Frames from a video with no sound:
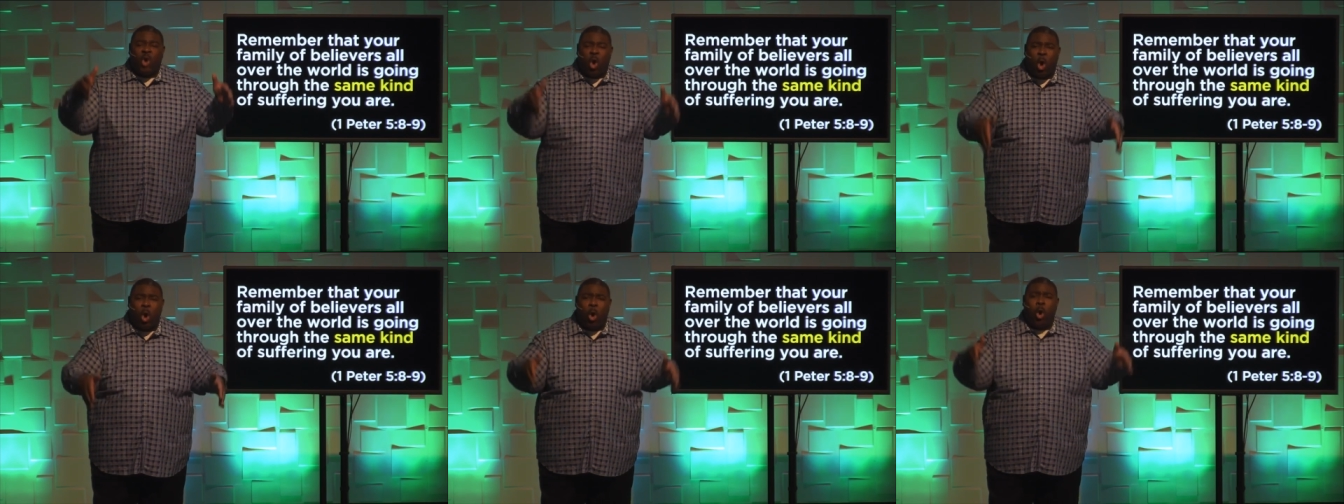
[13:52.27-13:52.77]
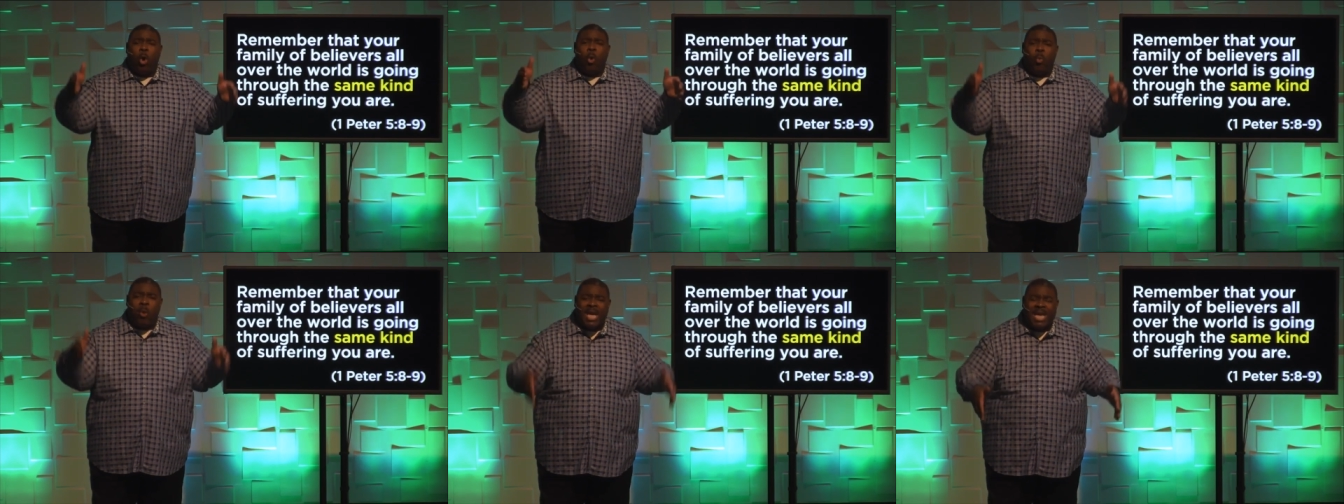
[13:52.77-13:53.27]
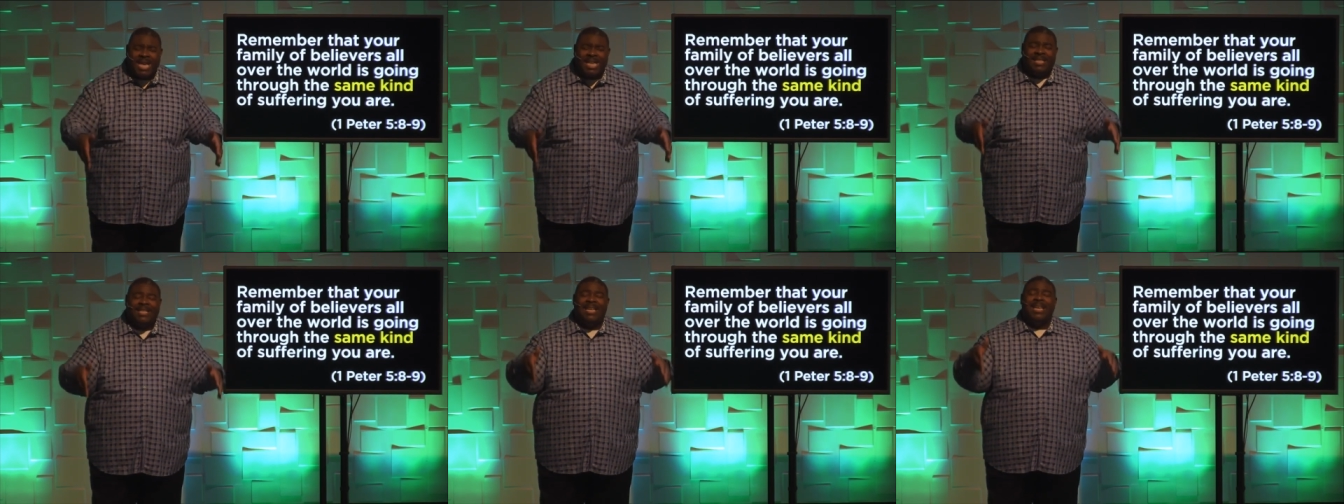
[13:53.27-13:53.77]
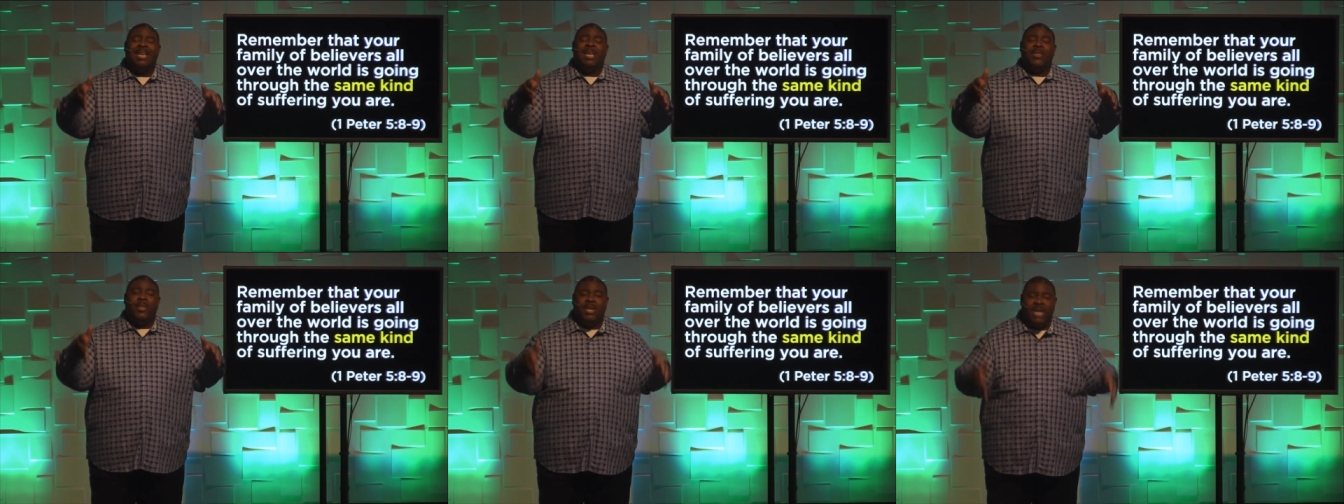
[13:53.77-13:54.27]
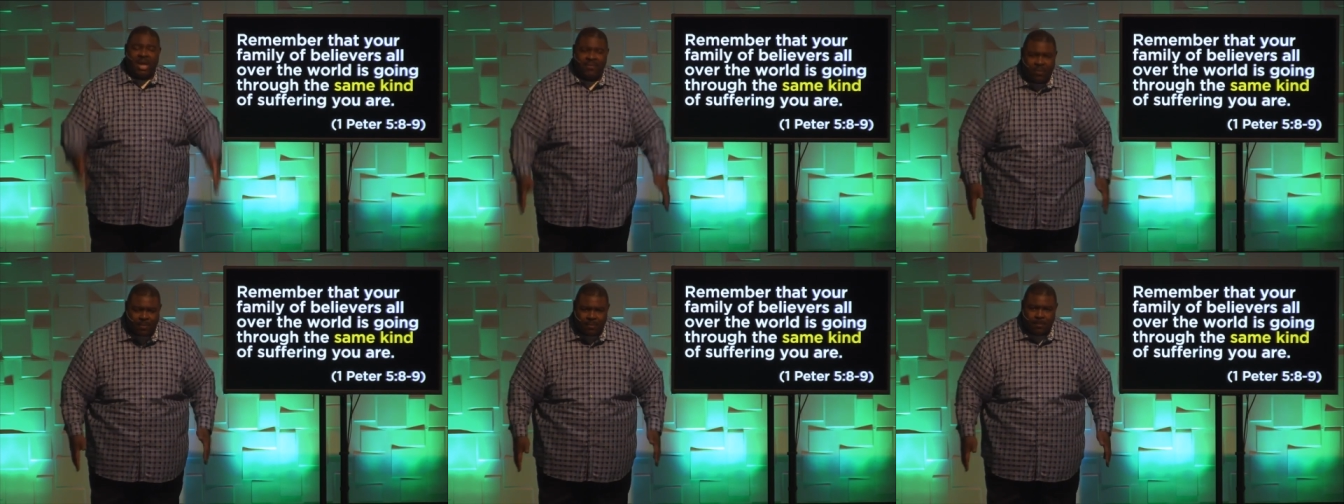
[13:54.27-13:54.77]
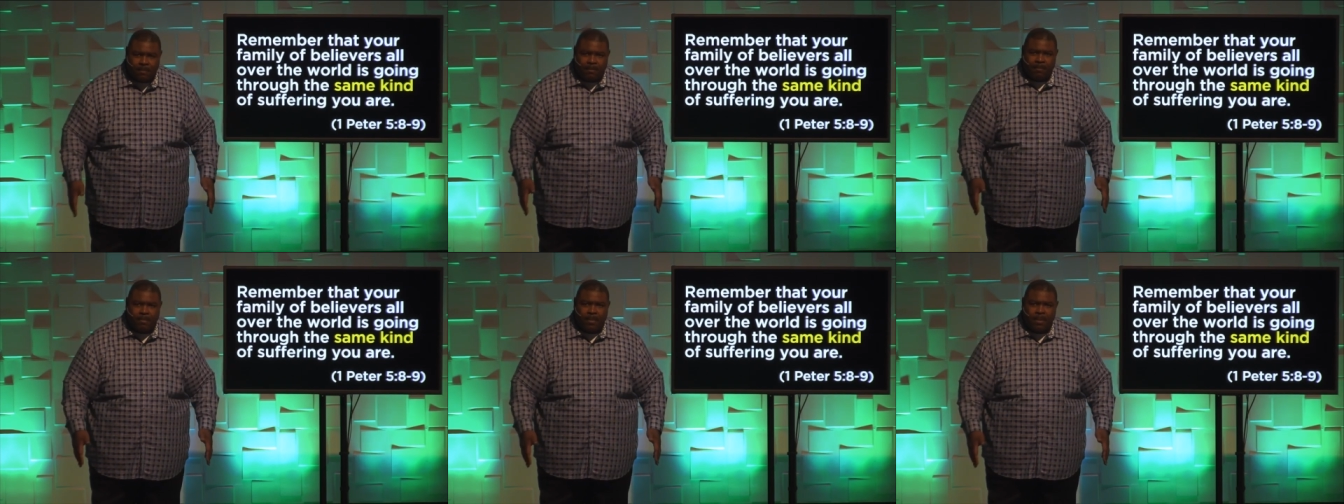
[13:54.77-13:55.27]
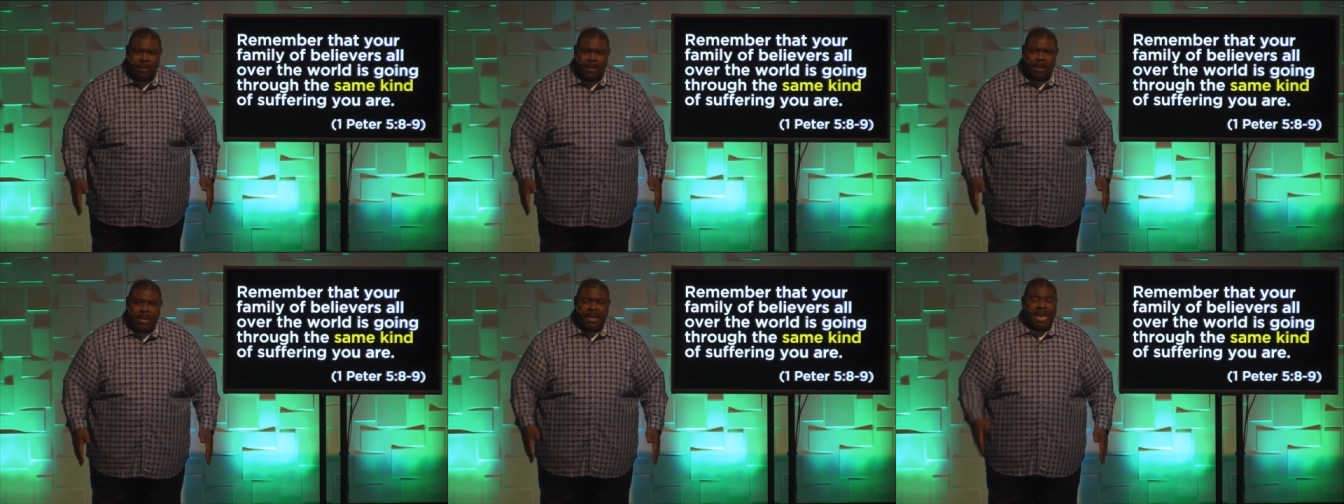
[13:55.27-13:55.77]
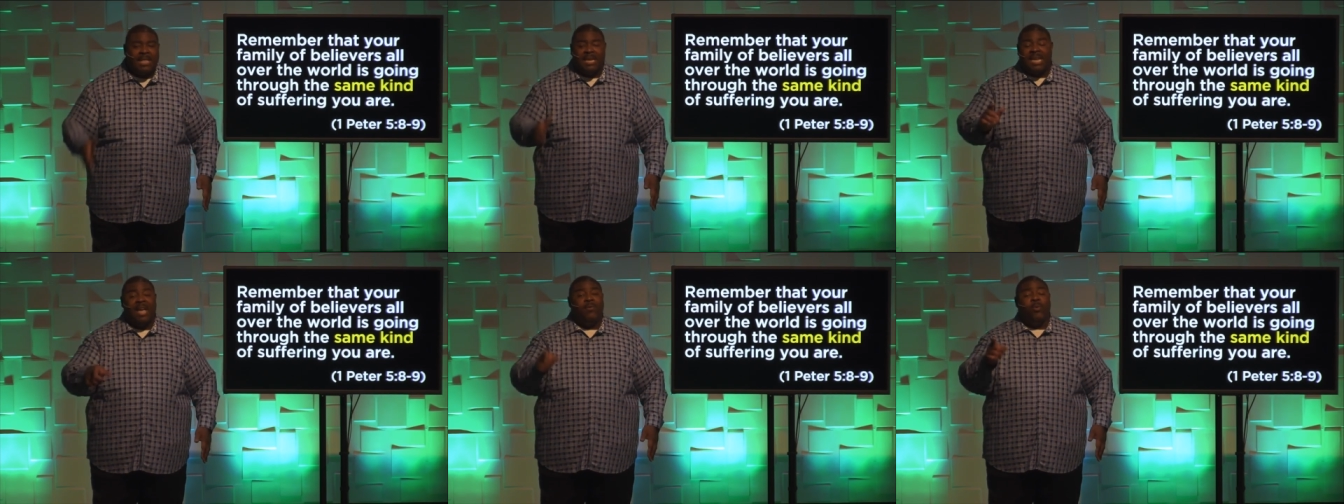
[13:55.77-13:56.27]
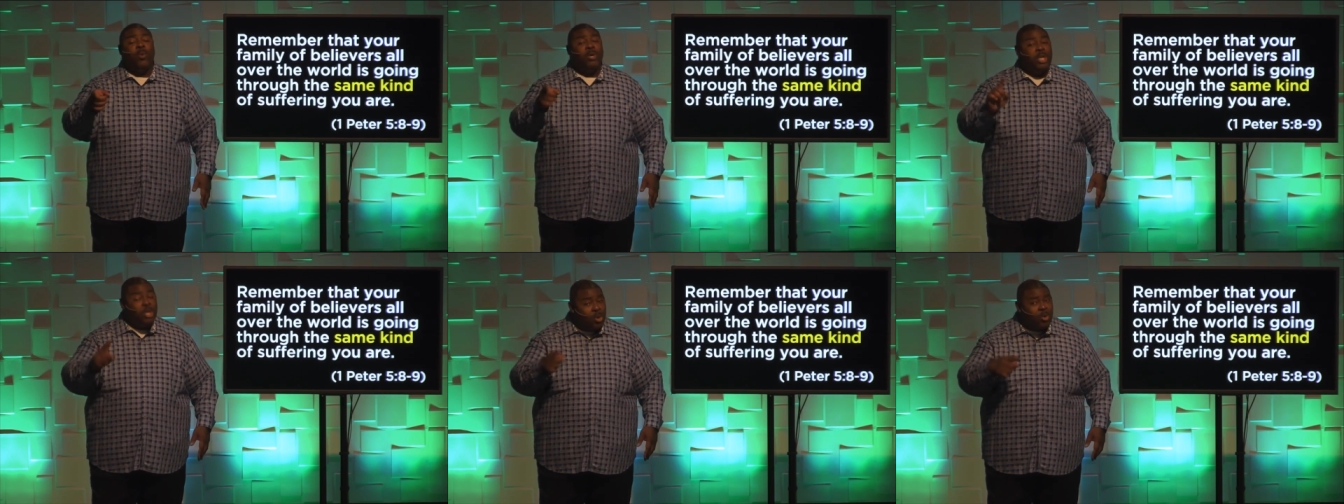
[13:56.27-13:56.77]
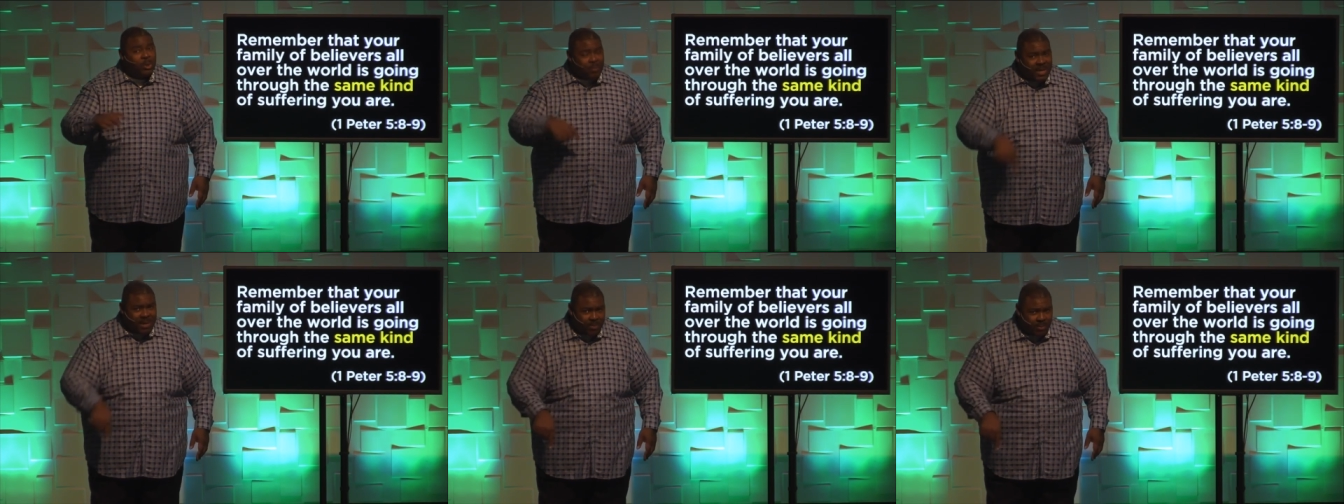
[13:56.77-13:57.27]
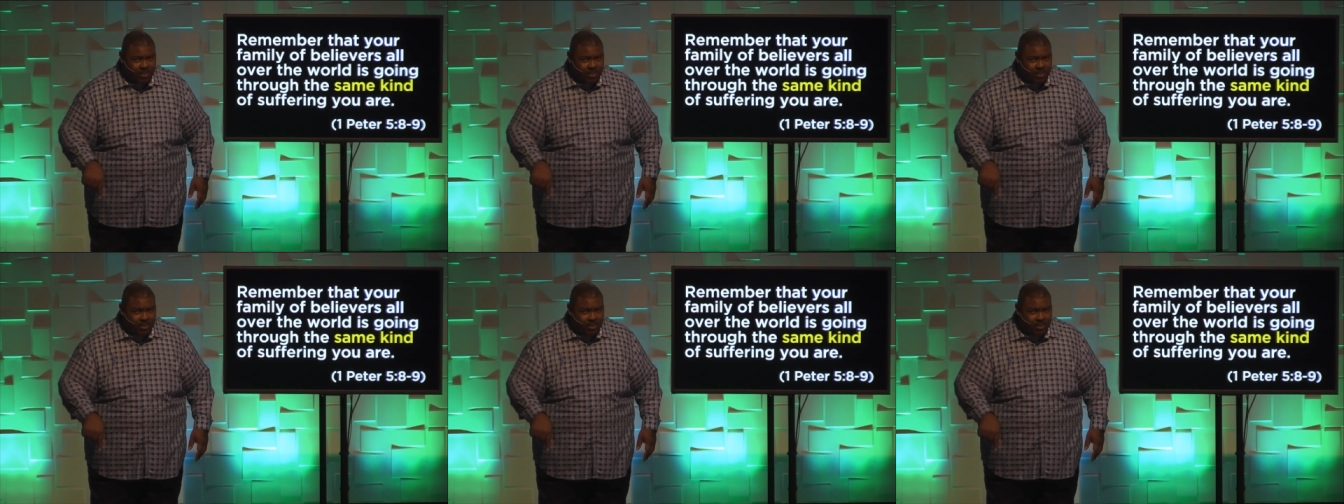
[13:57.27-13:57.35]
always the devil. Now, the devil will use people,